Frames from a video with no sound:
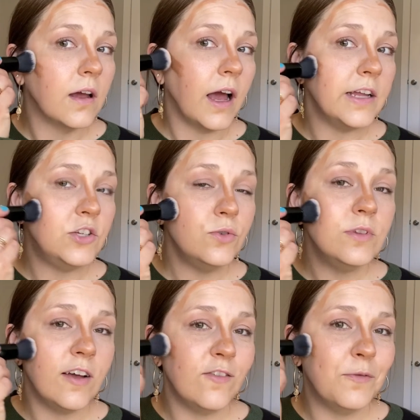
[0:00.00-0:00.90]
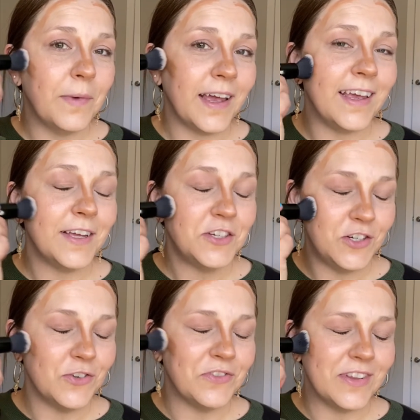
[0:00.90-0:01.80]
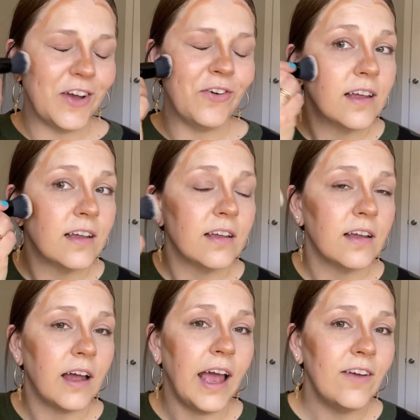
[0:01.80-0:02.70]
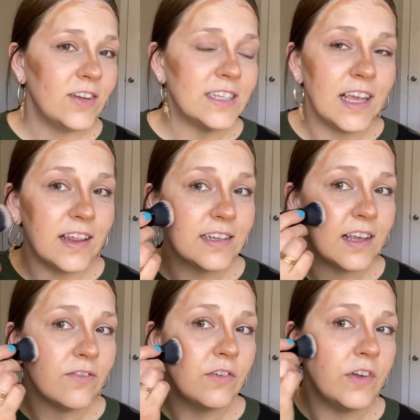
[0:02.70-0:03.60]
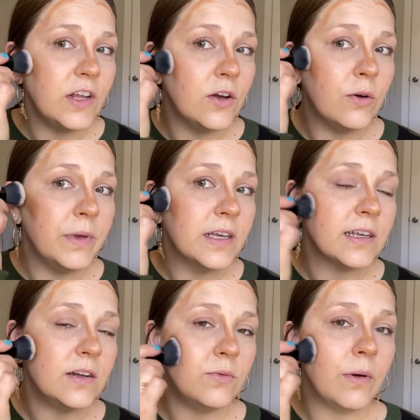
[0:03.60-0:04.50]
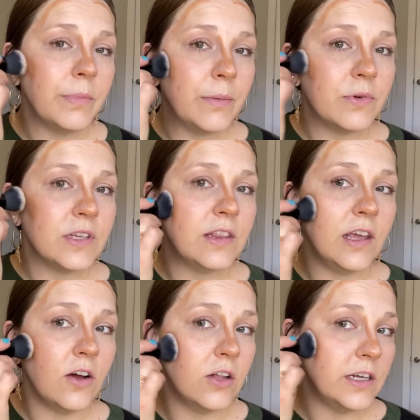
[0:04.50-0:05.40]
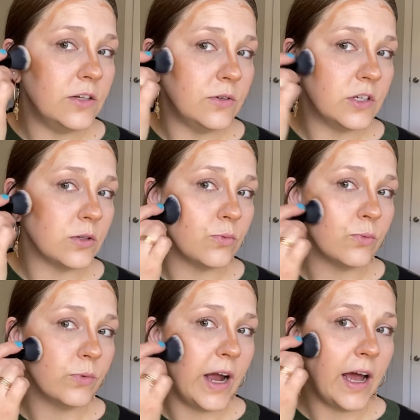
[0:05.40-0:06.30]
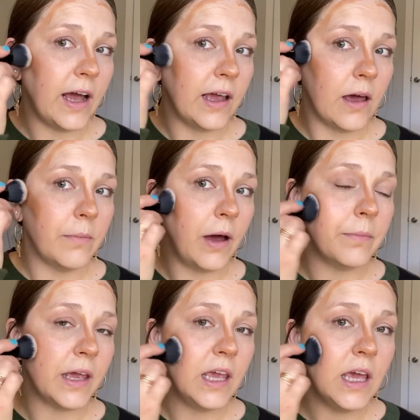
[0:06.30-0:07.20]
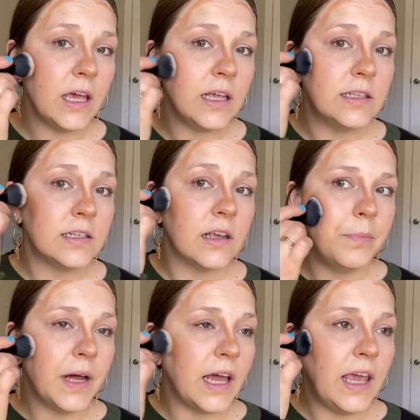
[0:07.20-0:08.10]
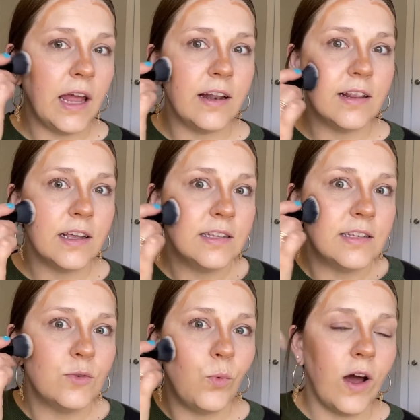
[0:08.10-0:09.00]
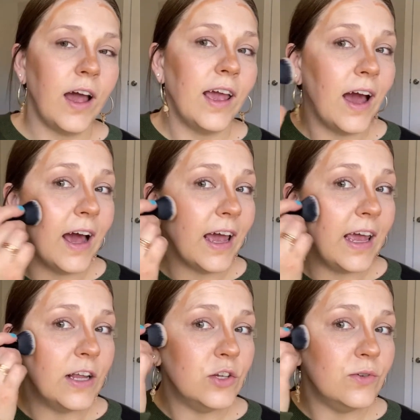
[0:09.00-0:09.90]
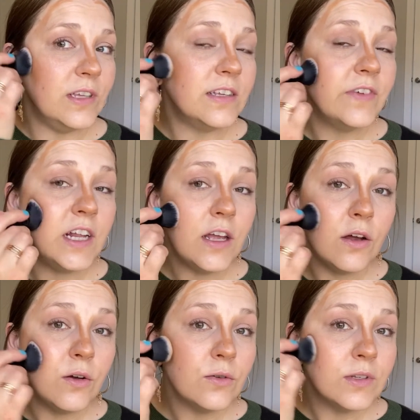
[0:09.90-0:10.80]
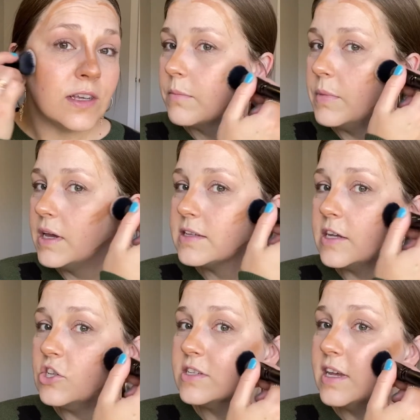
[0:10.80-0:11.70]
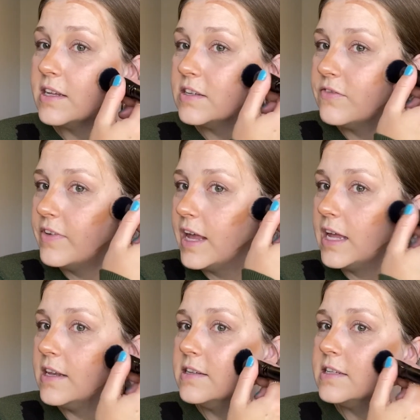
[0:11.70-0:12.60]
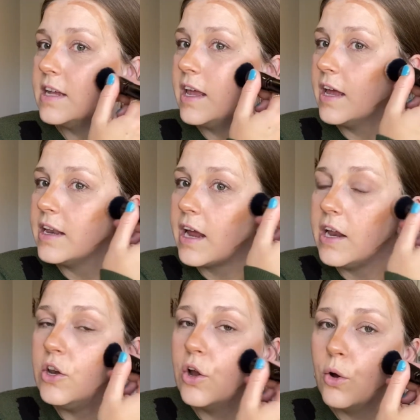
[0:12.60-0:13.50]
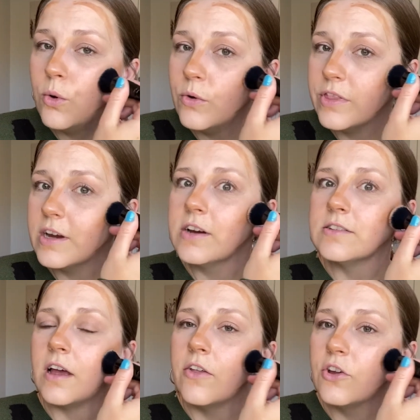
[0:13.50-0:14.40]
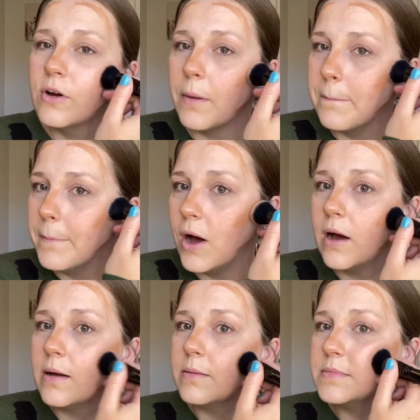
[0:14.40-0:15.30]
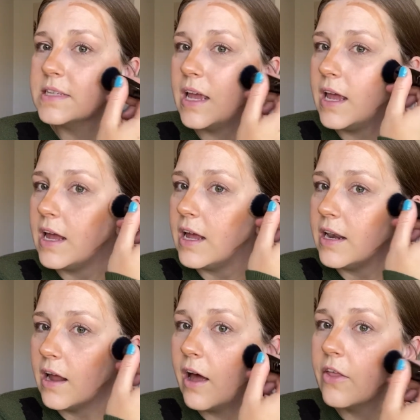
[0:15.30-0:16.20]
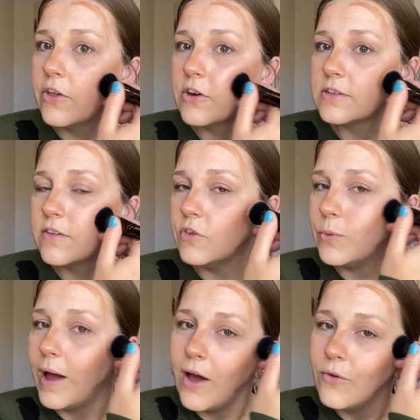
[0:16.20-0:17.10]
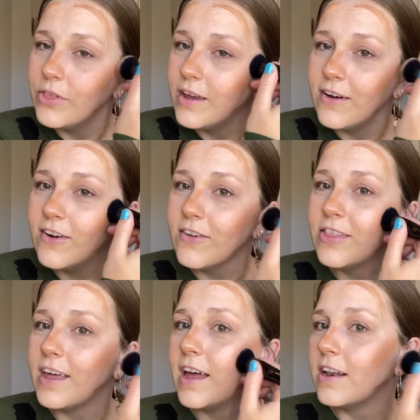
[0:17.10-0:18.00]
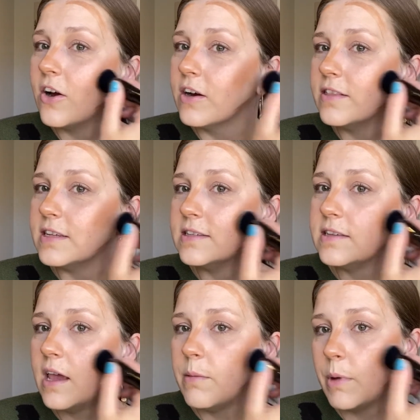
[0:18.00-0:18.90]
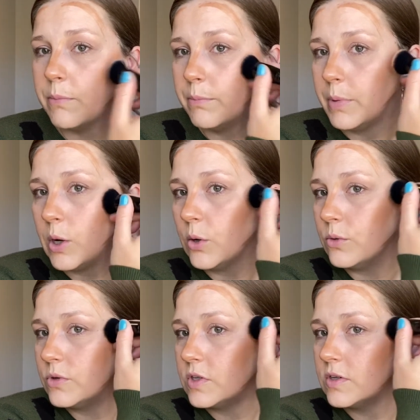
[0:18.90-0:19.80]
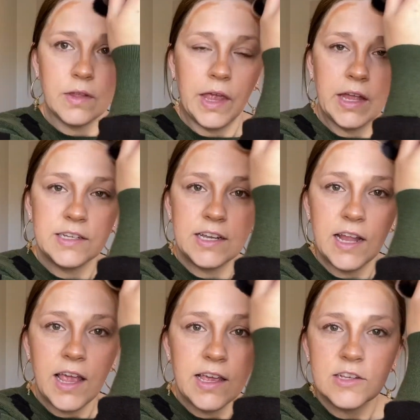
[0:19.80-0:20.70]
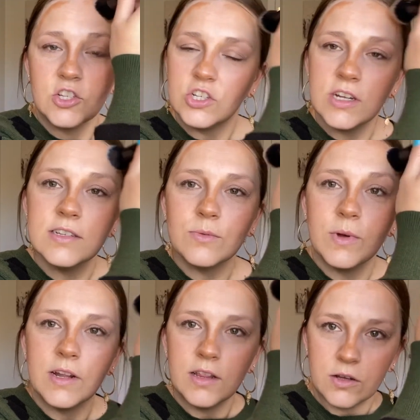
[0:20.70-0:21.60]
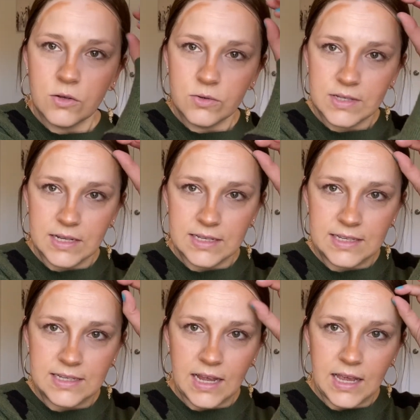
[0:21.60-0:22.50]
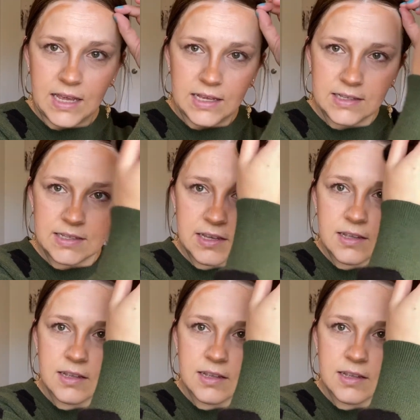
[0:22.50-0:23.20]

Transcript: I do love my children though. I have to say this every video because I don't want people to think all I do is just rag about my kids. But again, this is why I do these videos because I just get to vent and I know there's other moms and others of you out there that are in the same boat. And today is just one of those days.